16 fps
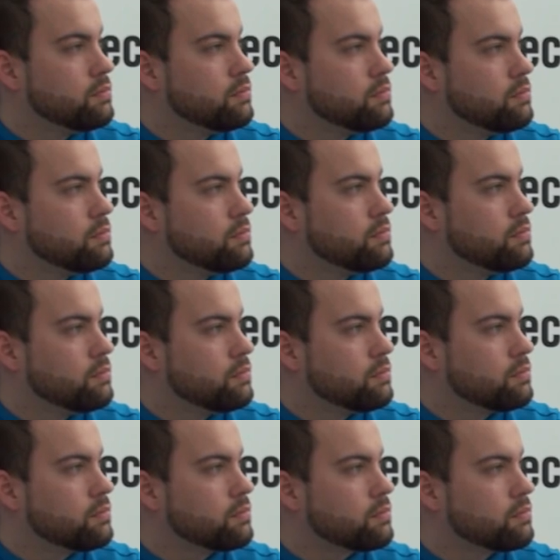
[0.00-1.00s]

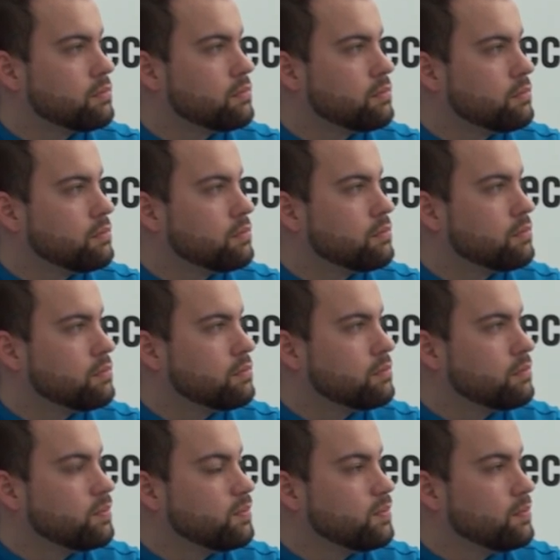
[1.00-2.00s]

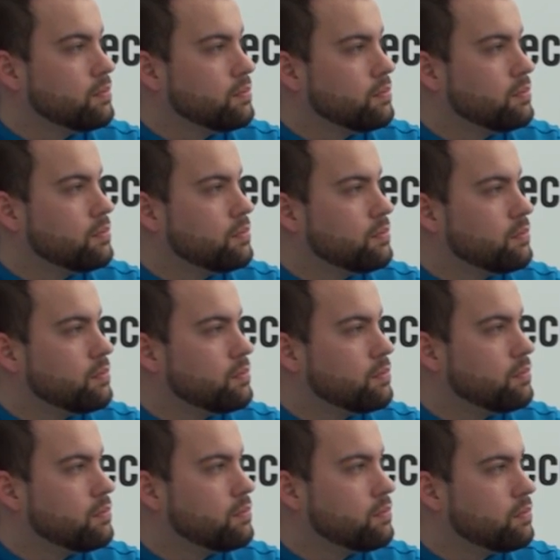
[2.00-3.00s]

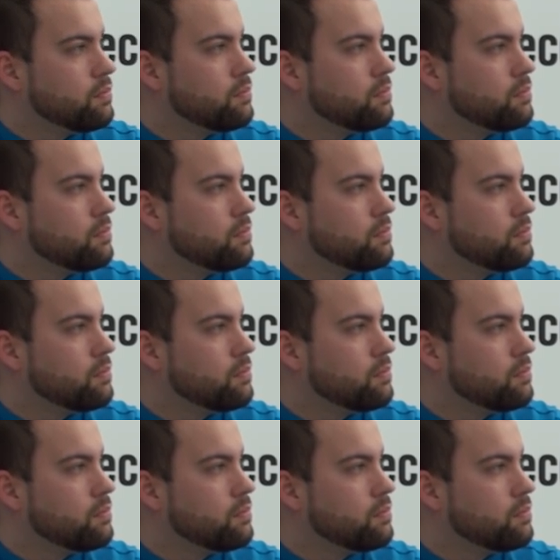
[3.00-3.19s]
The person shown says nothing.